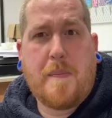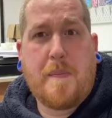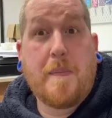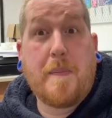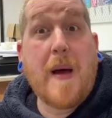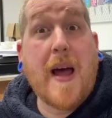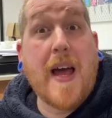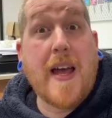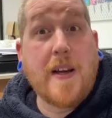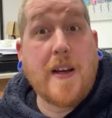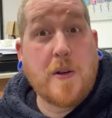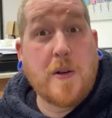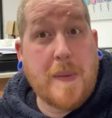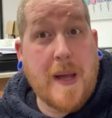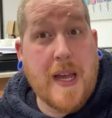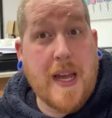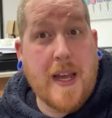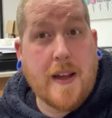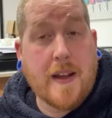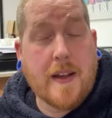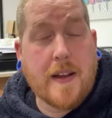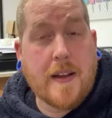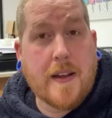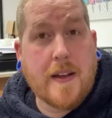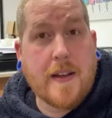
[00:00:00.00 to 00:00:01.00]
pale
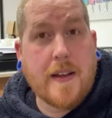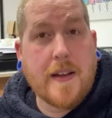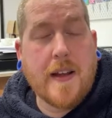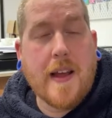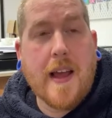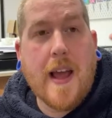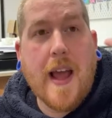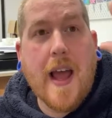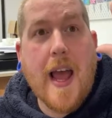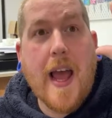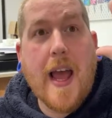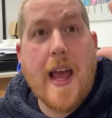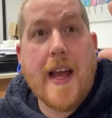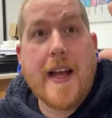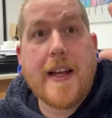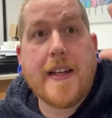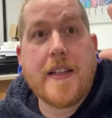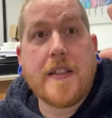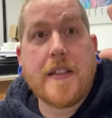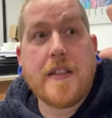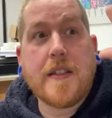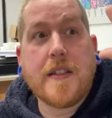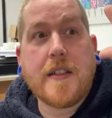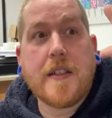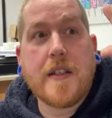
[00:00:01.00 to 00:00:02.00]
pink,
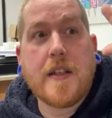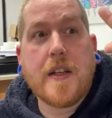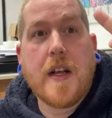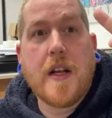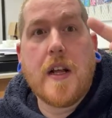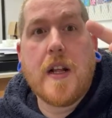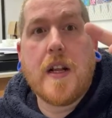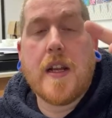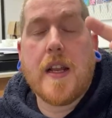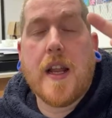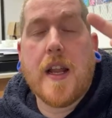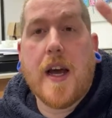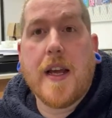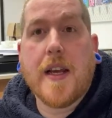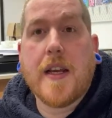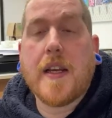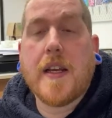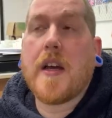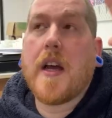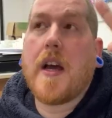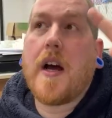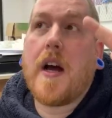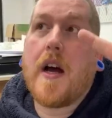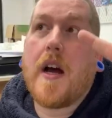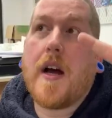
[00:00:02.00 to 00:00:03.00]
and
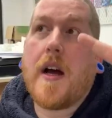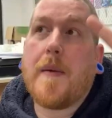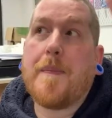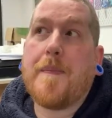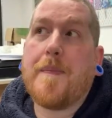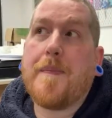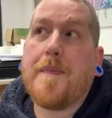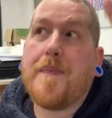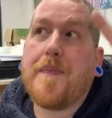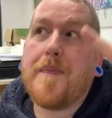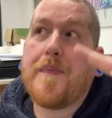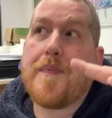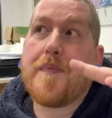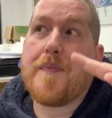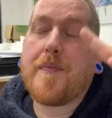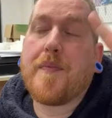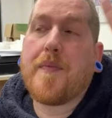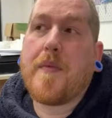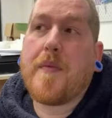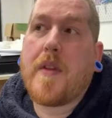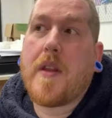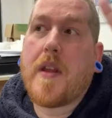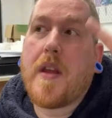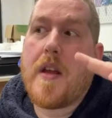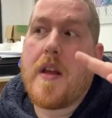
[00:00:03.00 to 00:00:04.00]
like um,
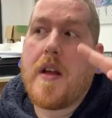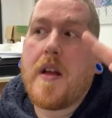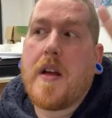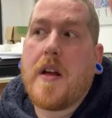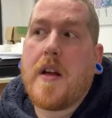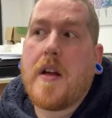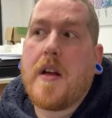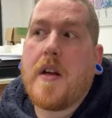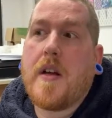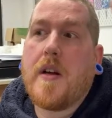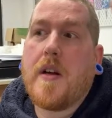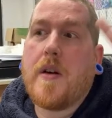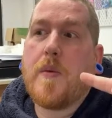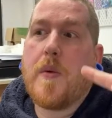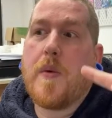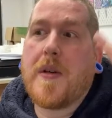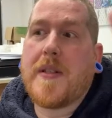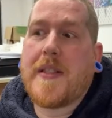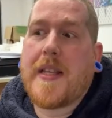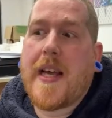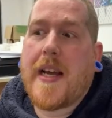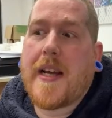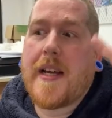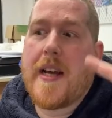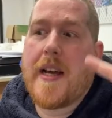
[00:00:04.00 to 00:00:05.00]

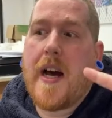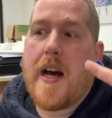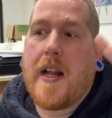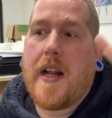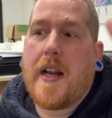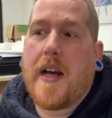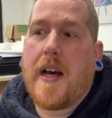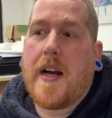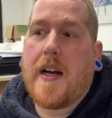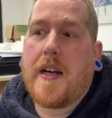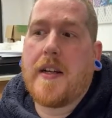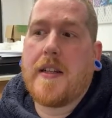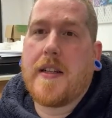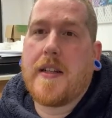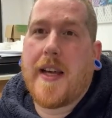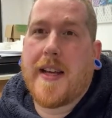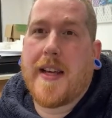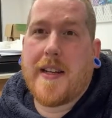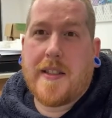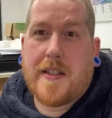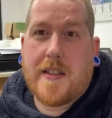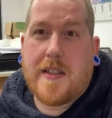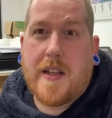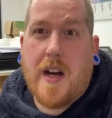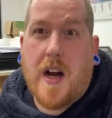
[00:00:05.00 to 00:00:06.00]
what's that color? Like
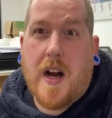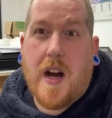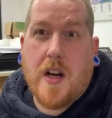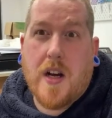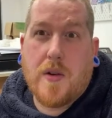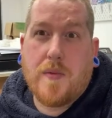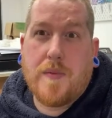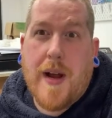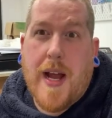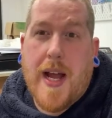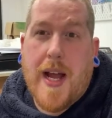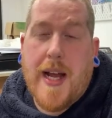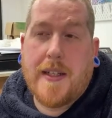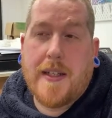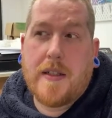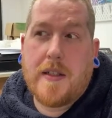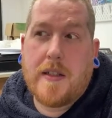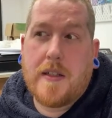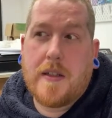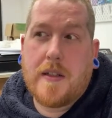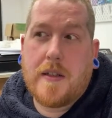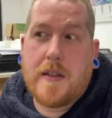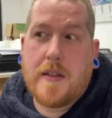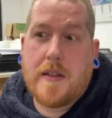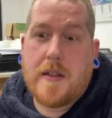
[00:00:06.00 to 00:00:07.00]
a dark red,
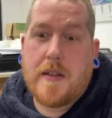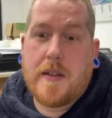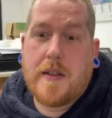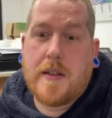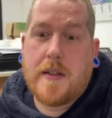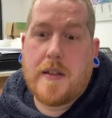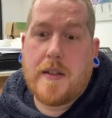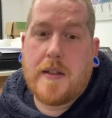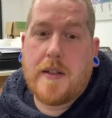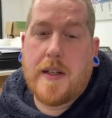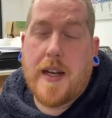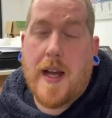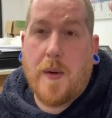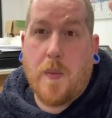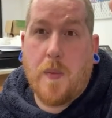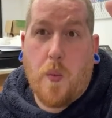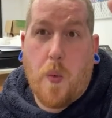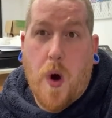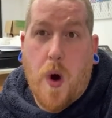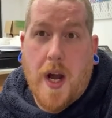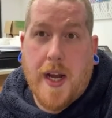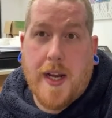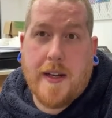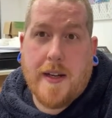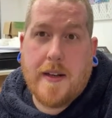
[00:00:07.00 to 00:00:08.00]
like
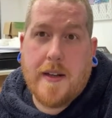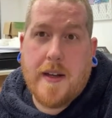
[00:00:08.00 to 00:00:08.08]
wine